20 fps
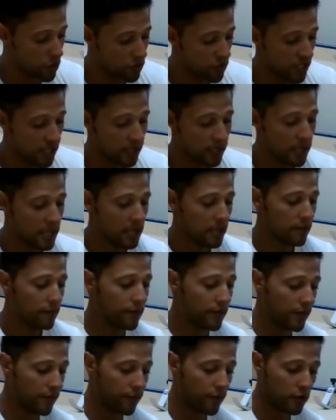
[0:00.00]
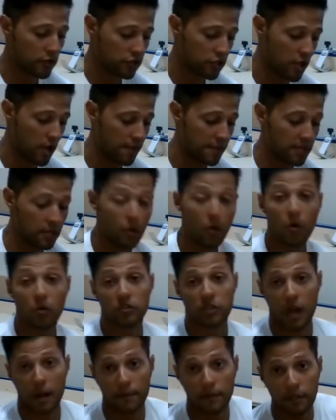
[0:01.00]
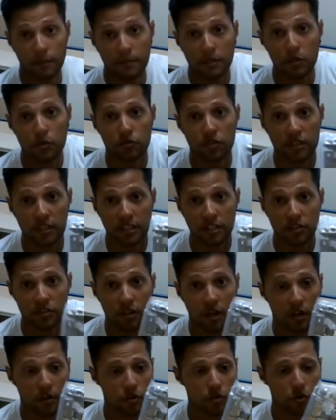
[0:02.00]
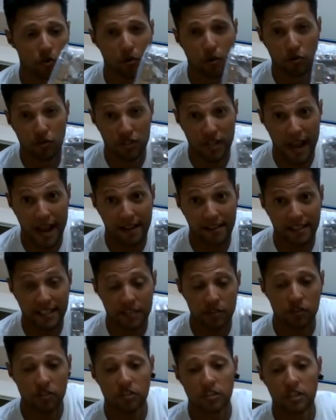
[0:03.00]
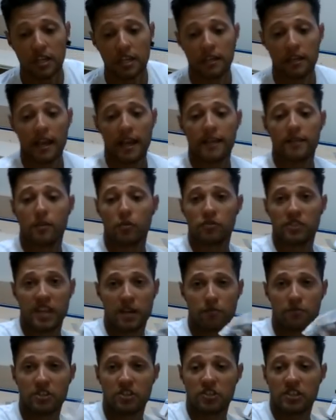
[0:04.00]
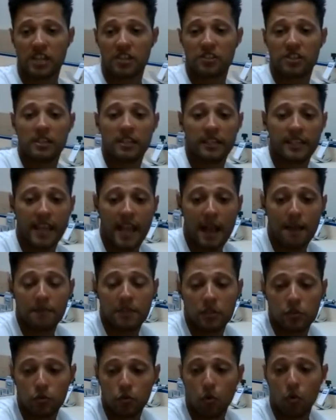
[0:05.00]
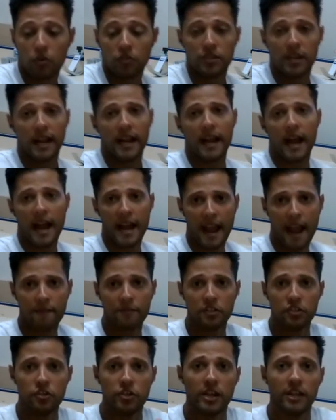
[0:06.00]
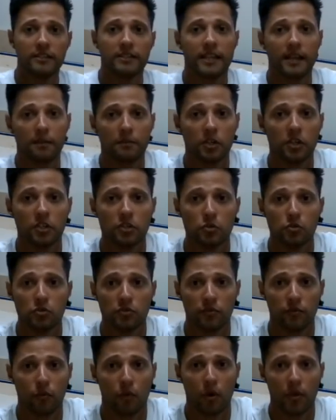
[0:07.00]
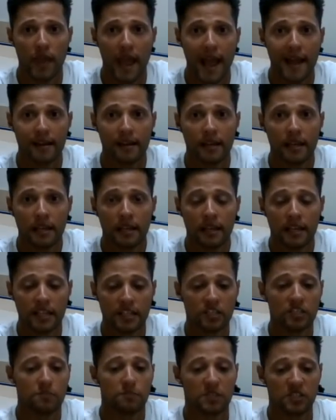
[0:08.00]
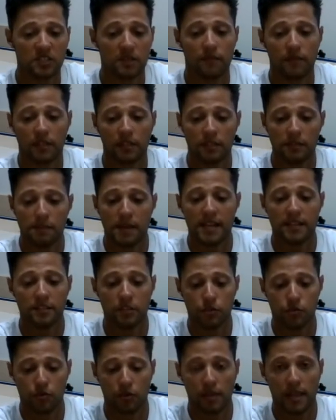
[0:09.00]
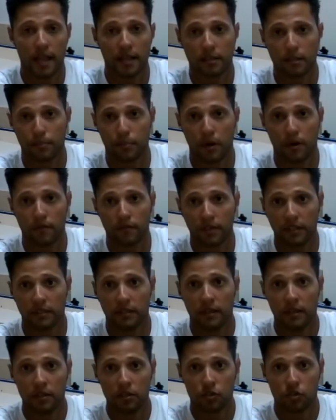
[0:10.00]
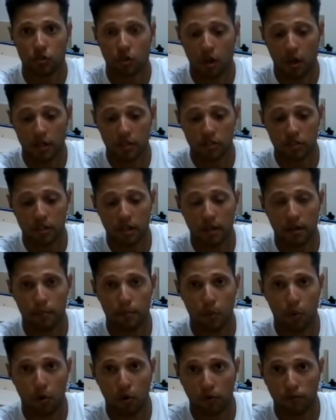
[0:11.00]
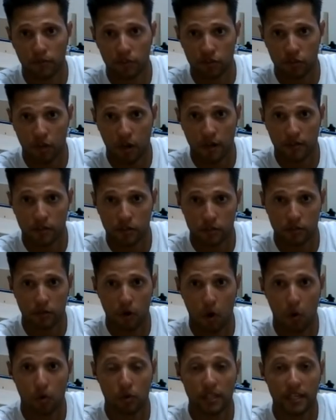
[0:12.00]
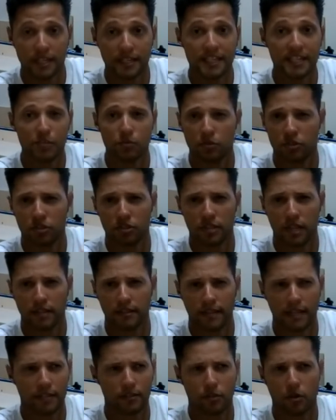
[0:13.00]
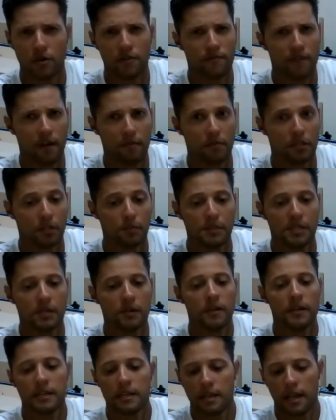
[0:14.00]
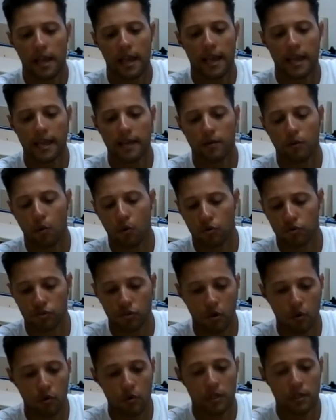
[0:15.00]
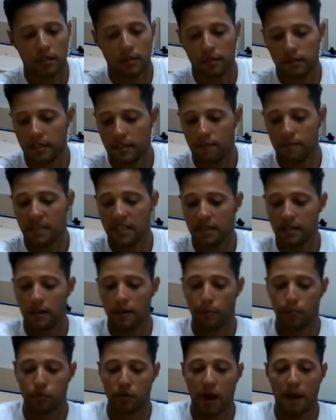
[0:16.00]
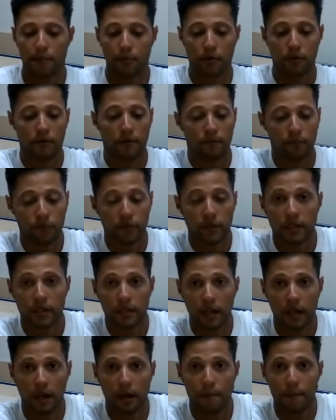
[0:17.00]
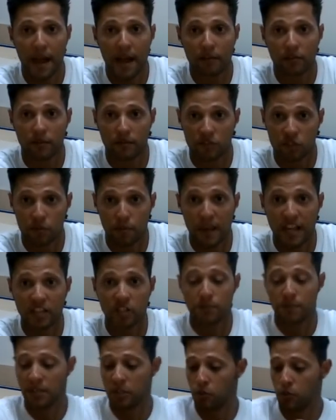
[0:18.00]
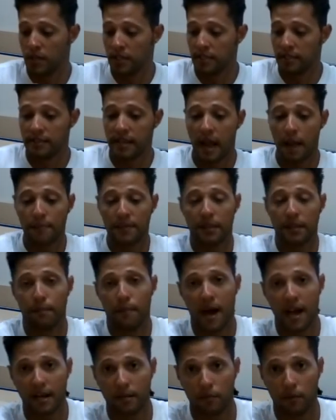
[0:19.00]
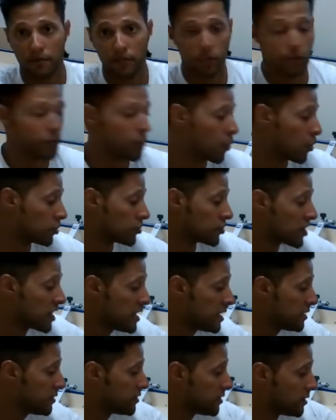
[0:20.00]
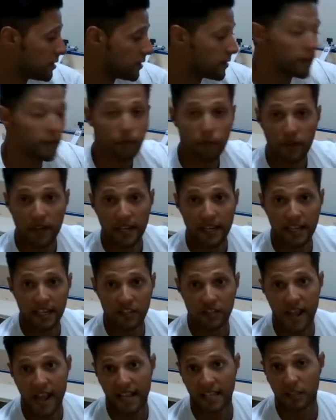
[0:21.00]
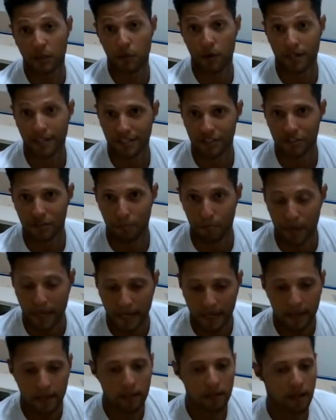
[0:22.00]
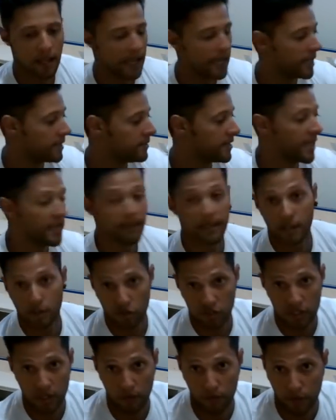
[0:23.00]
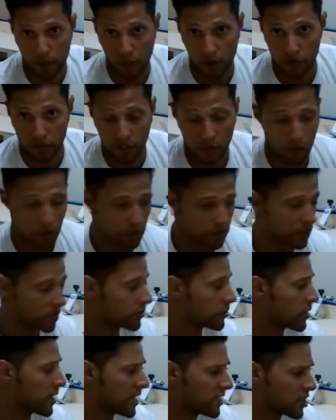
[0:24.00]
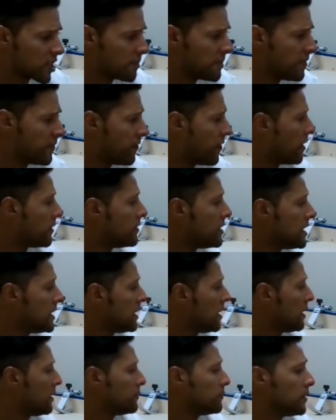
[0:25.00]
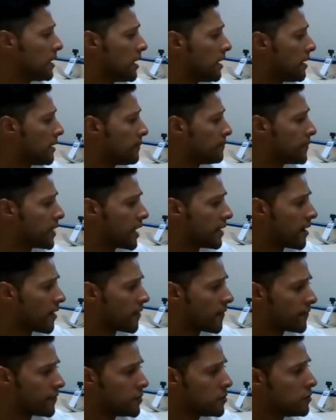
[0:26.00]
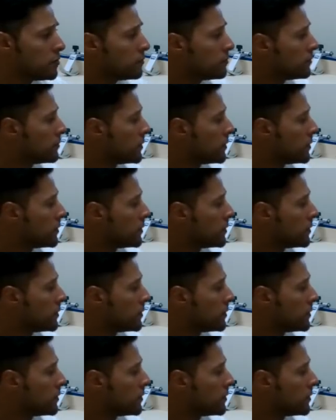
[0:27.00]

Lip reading: using, for the first time in a long time, I'm going to be using these Euro-style hinges, and those get recessed in the cabinet doors. And I have a jig that I'm going to use for that. It's specifically made to drill out the perfect size bore, the size hole that it needs, which is I think 35 millimeter, and also give me the proper amount of space between the top and the bottom of the doors to fit it exactly where it needs to be. And then they're self-closing also, so that's going to be fun. Another few